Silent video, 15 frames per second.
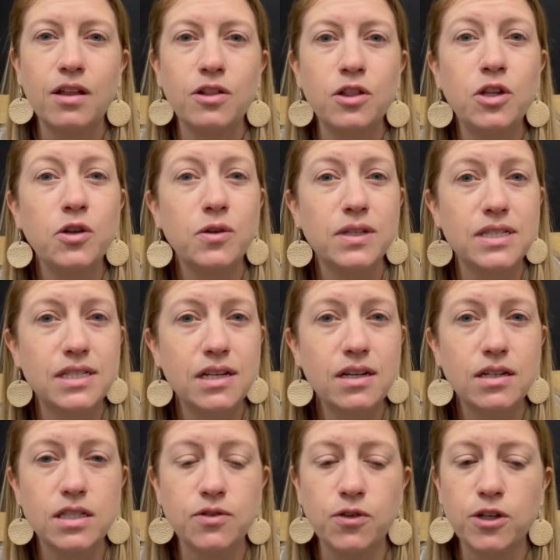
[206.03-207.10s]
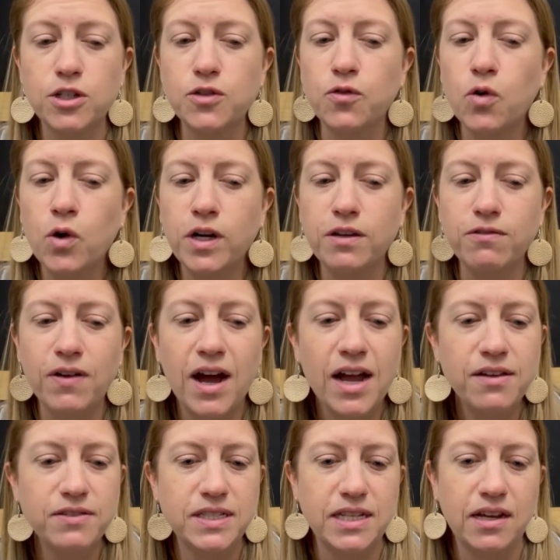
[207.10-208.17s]
Luke 6, verse
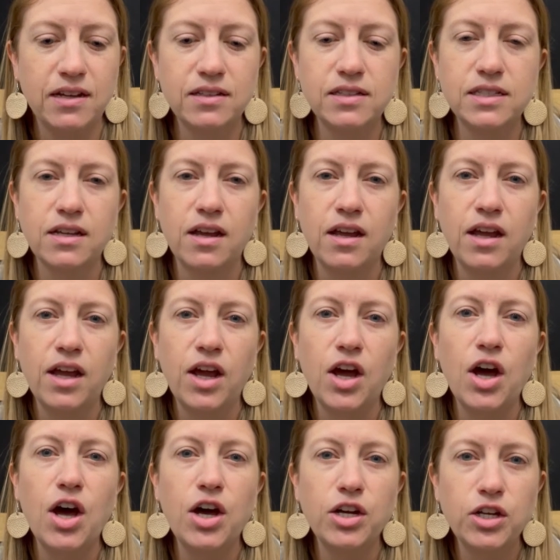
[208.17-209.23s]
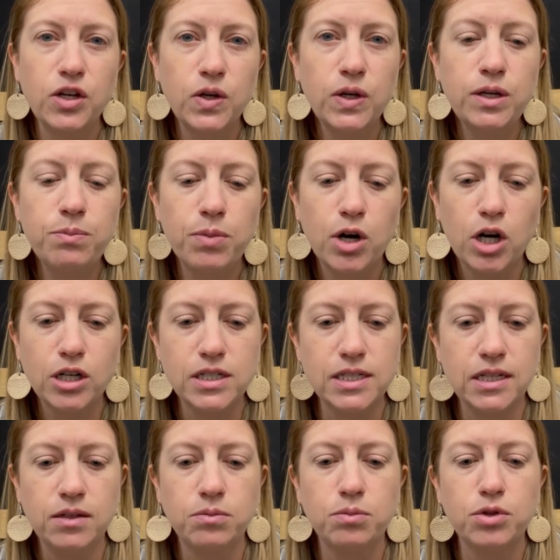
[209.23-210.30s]
45 says, "A good
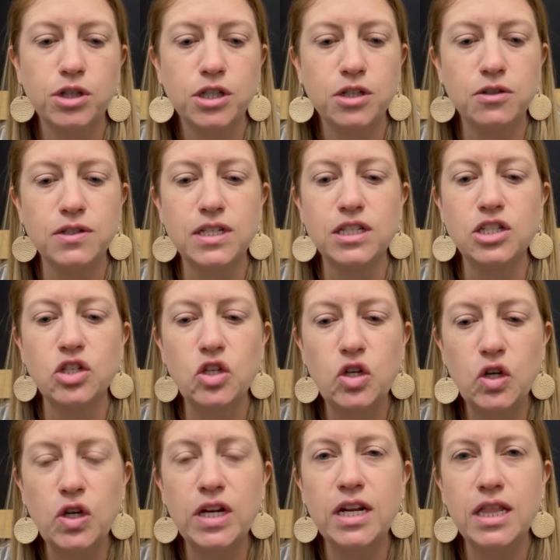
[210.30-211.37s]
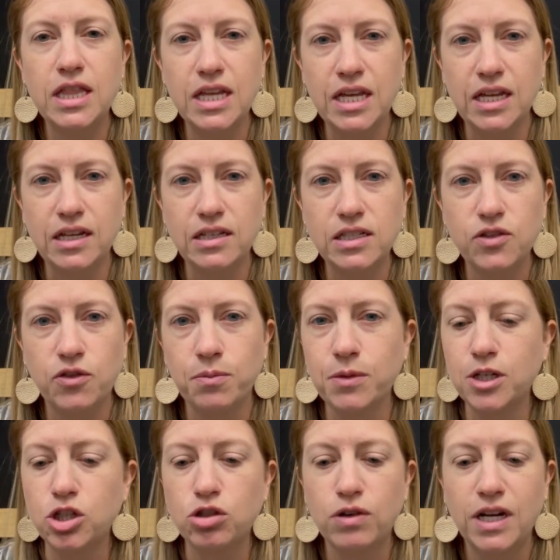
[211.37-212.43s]
person produces good things from the
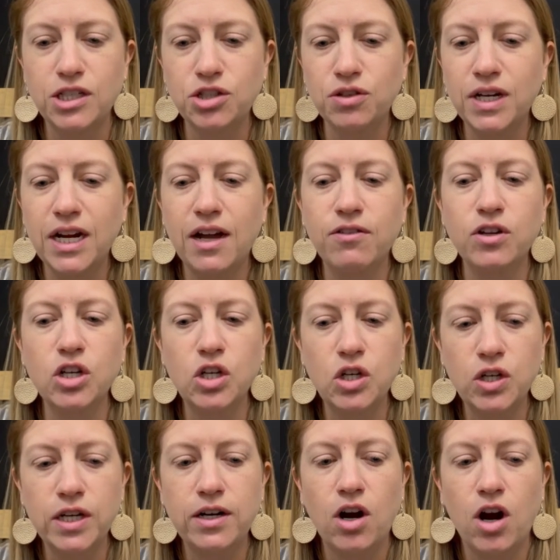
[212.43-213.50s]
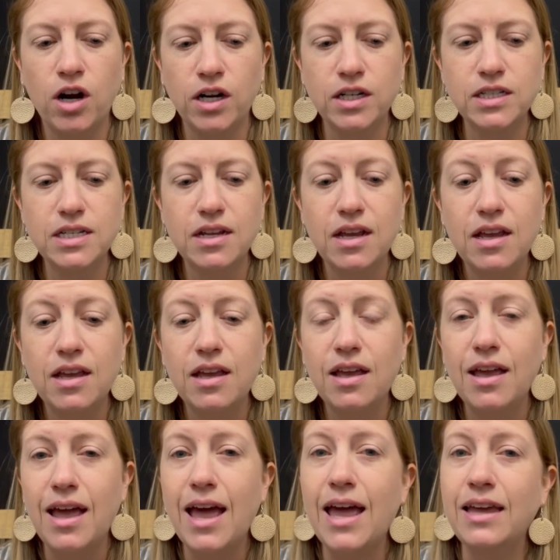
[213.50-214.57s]
treasury of a good heart,
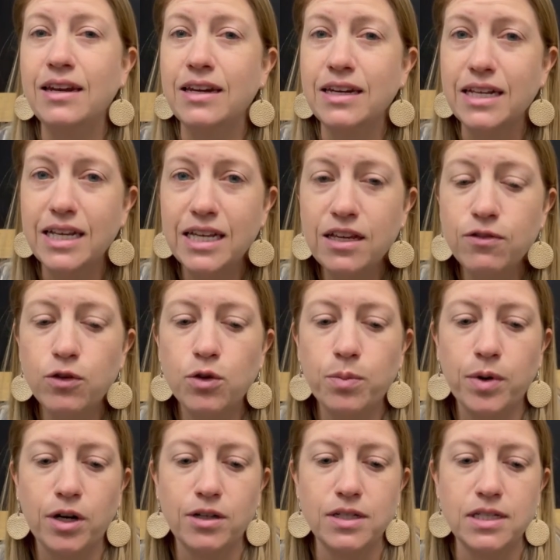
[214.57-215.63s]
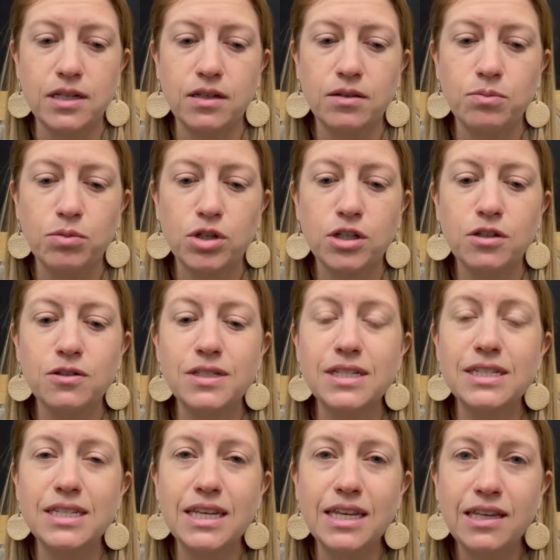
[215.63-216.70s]
and an evil person
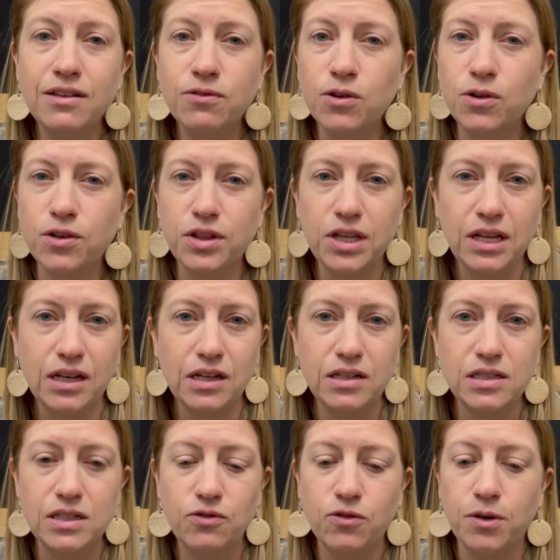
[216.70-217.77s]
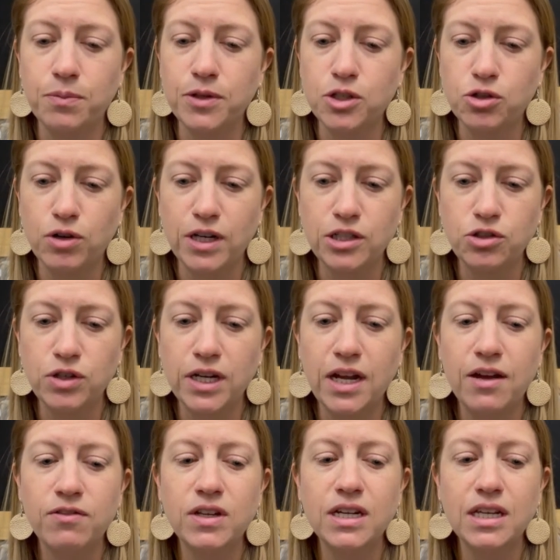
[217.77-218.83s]
produces evil things from the treasury
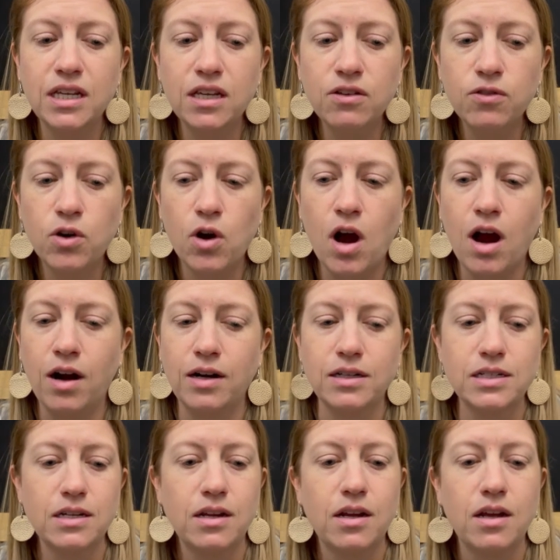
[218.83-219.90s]
of an evil heart.